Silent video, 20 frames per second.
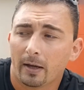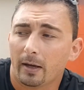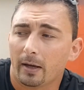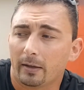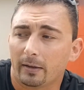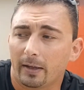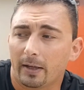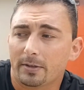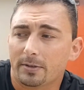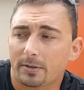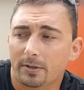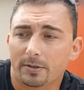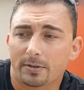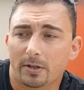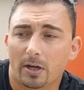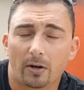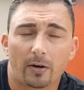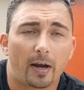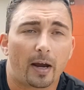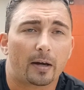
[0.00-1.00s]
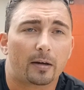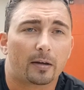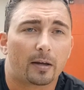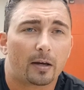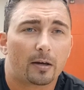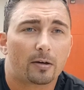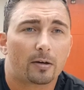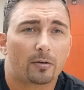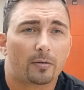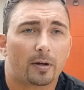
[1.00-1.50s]
let's just go ahead and
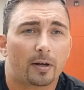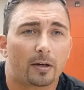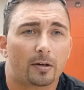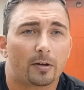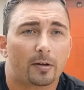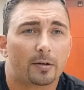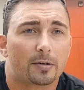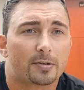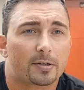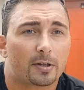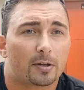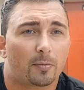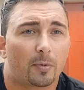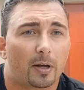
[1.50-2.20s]
get into it, and you can see